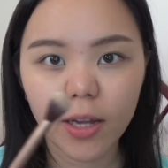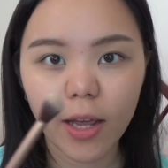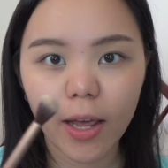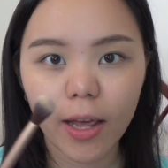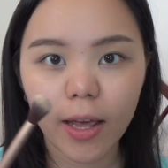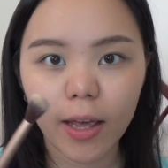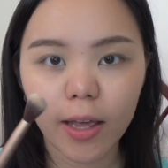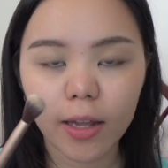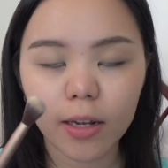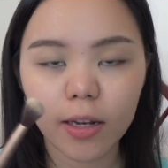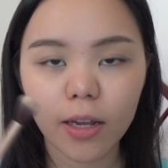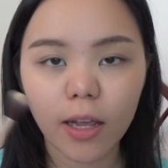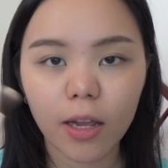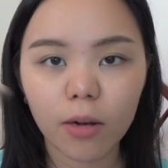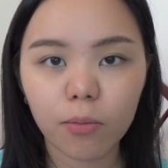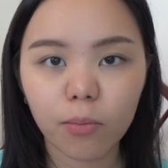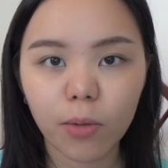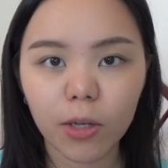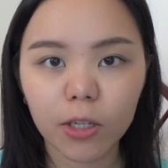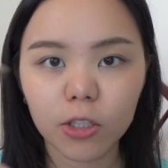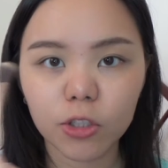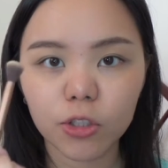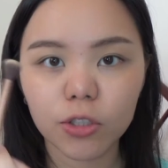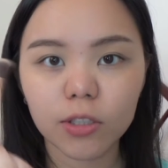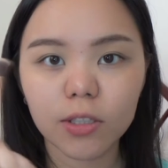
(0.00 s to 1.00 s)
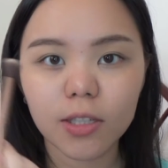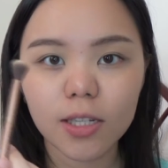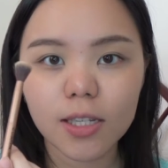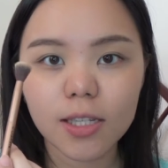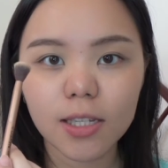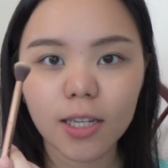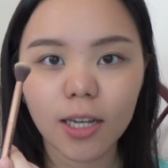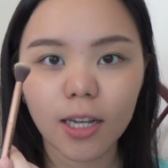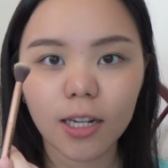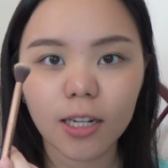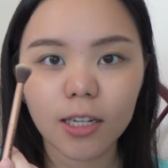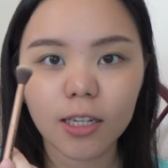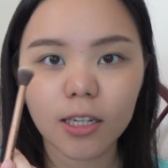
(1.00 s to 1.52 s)
ahead and make sure this
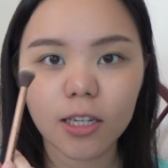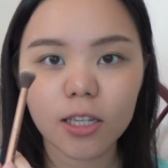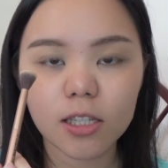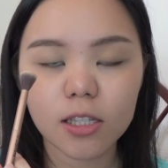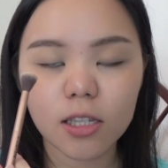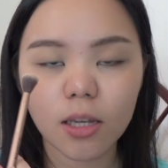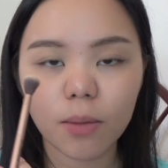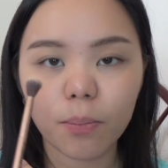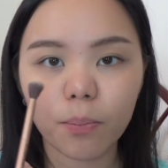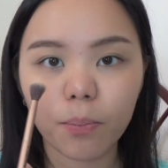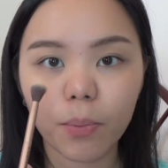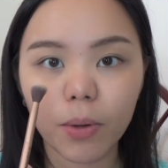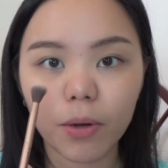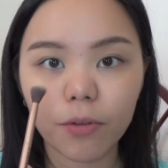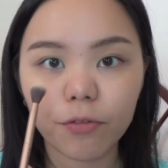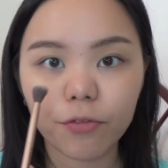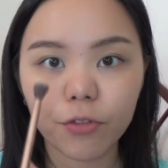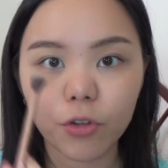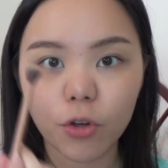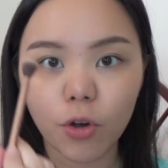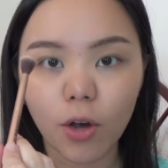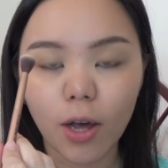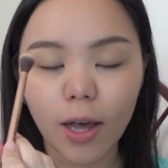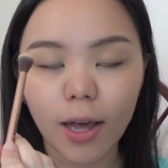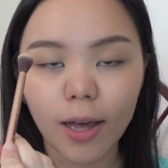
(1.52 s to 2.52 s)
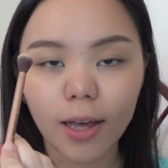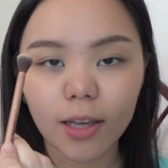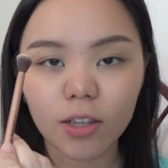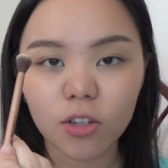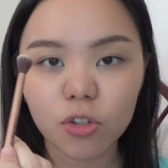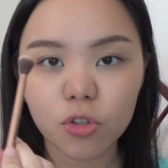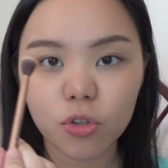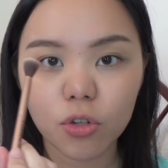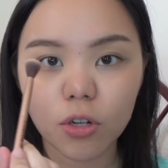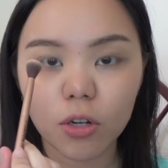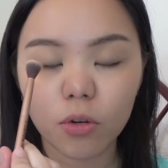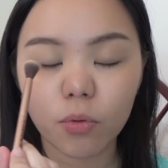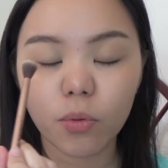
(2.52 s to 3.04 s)
color is above your eyes
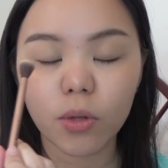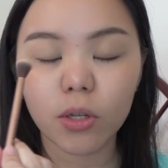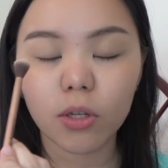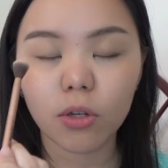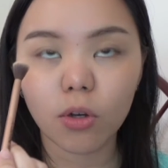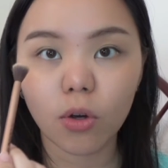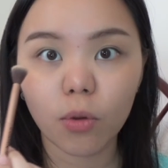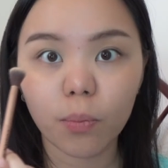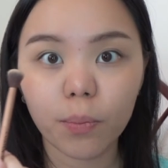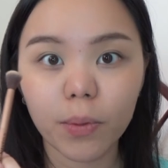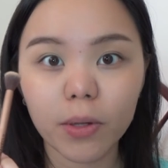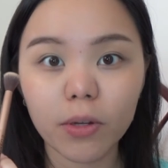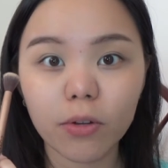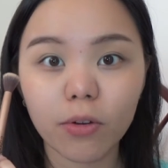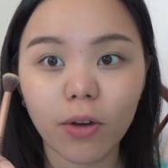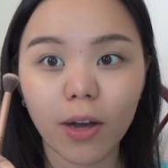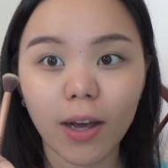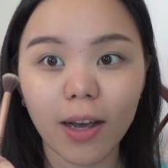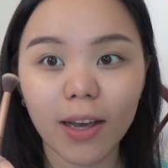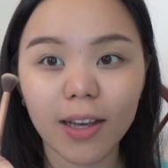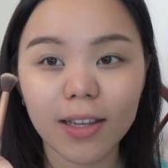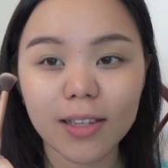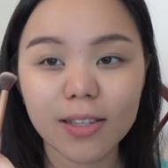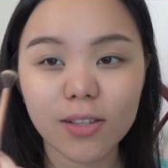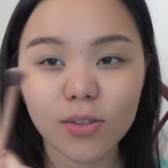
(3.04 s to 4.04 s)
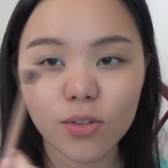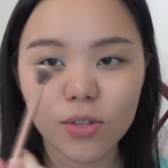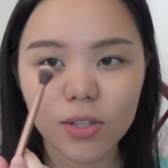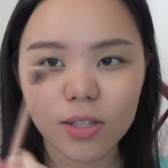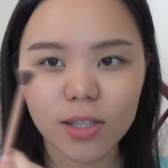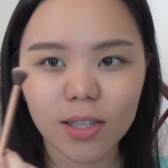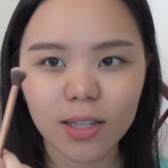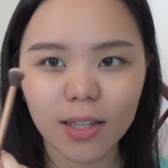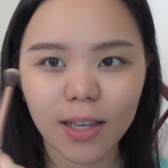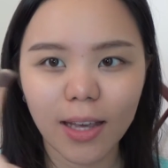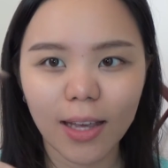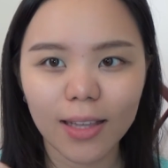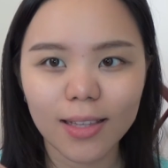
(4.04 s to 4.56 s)
so that when you open your eyes you
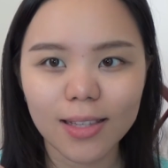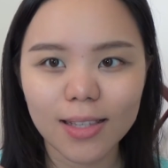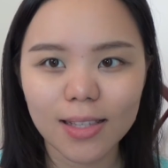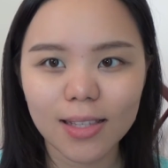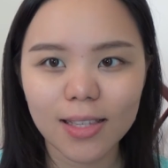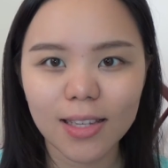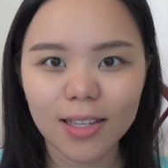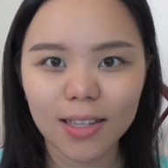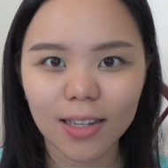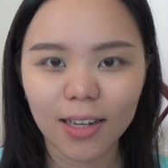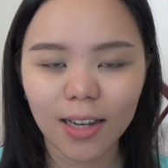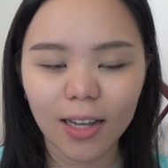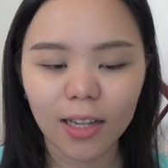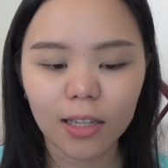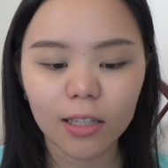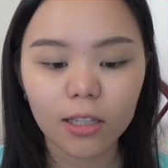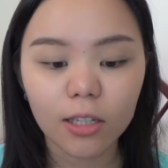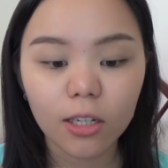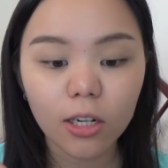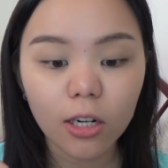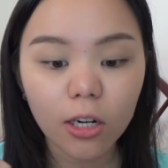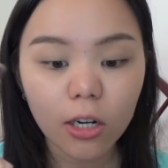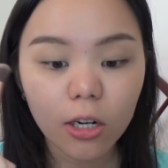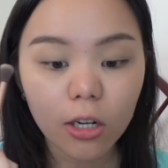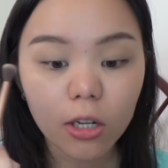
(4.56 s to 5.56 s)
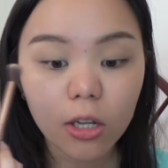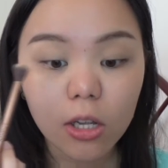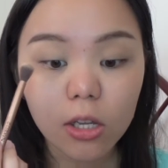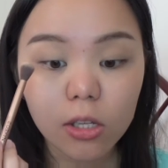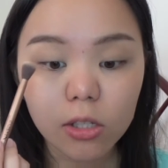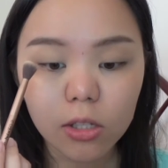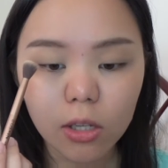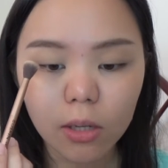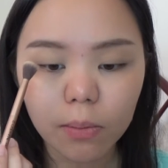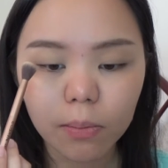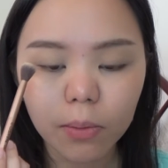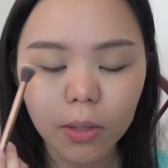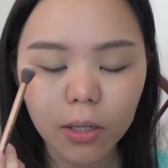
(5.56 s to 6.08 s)
still can see the color.
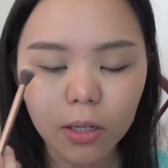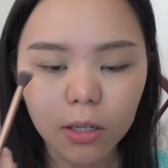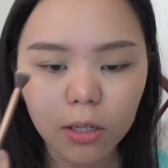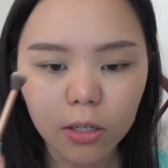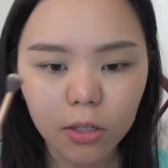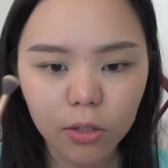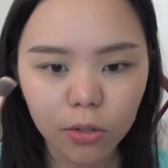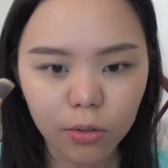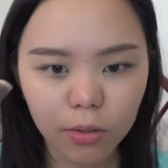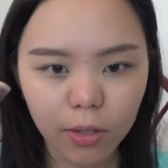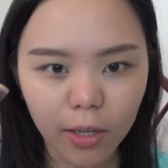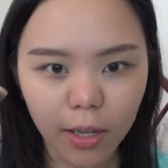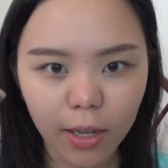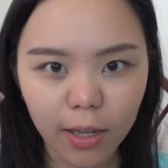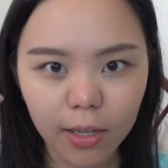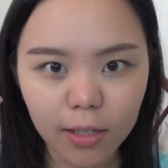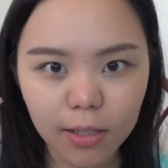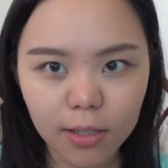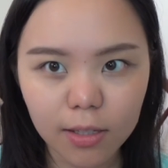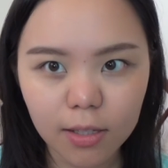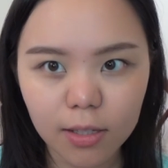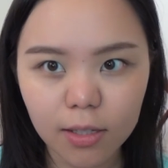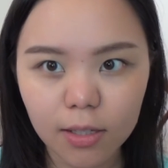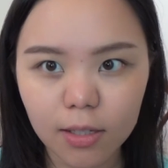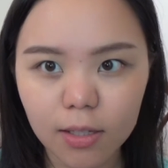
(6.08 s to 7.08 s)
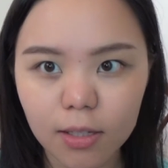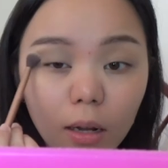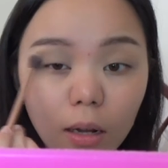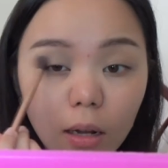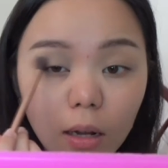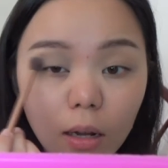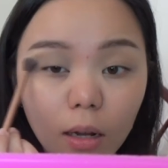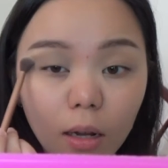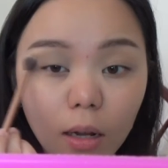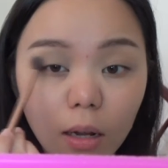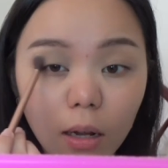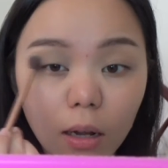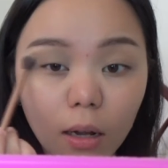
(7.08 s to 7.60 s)
So I'm gonna do that
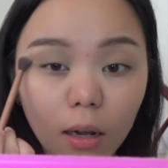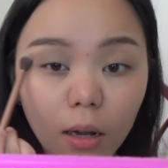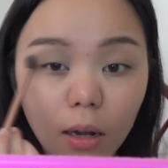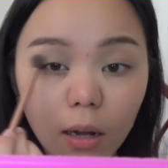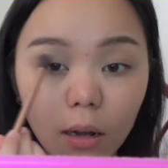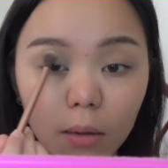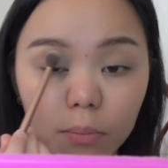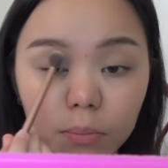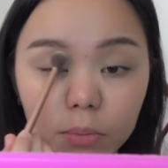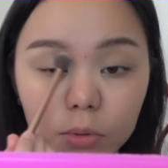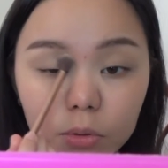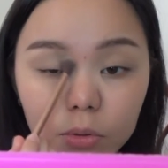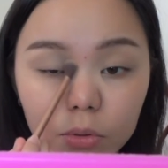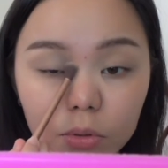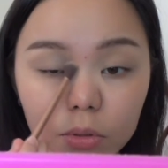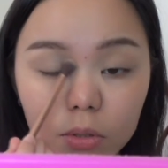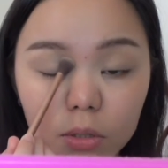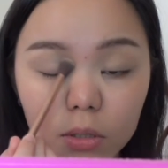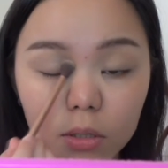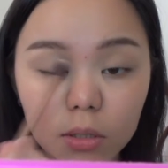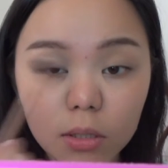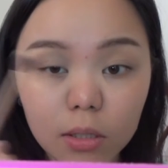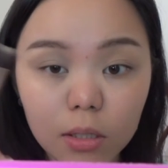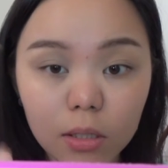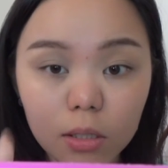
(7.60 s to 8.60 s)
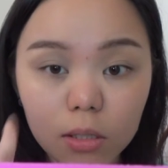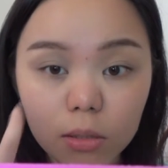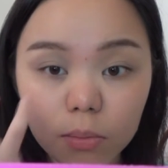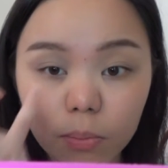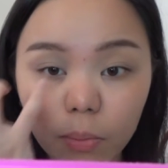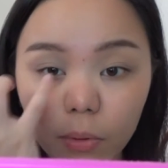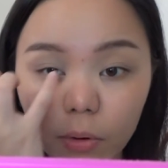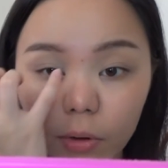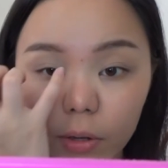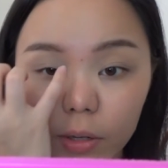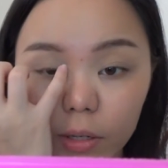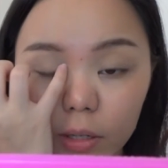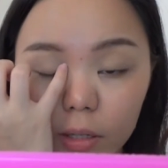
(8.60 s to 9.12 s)
up to this
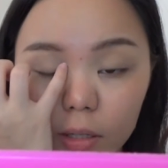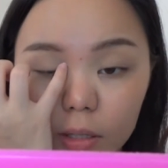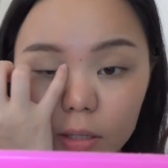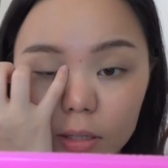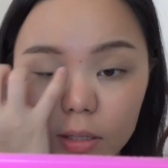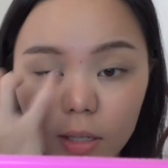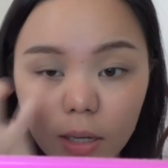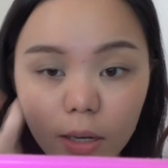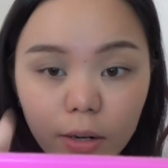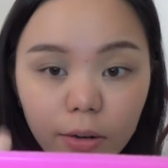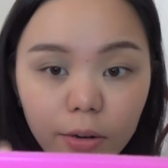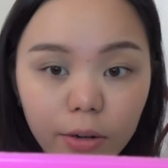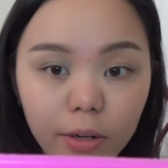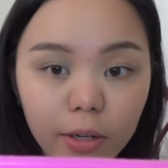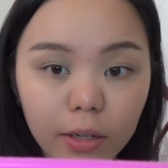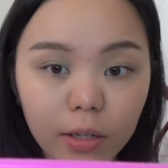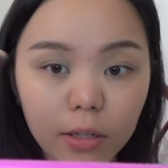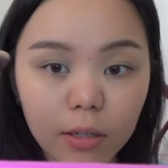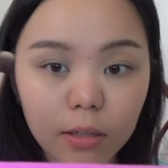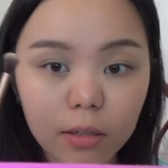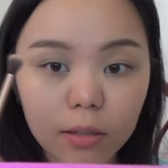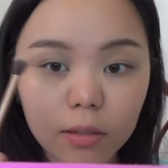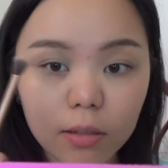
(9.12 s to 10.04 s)
point, this area.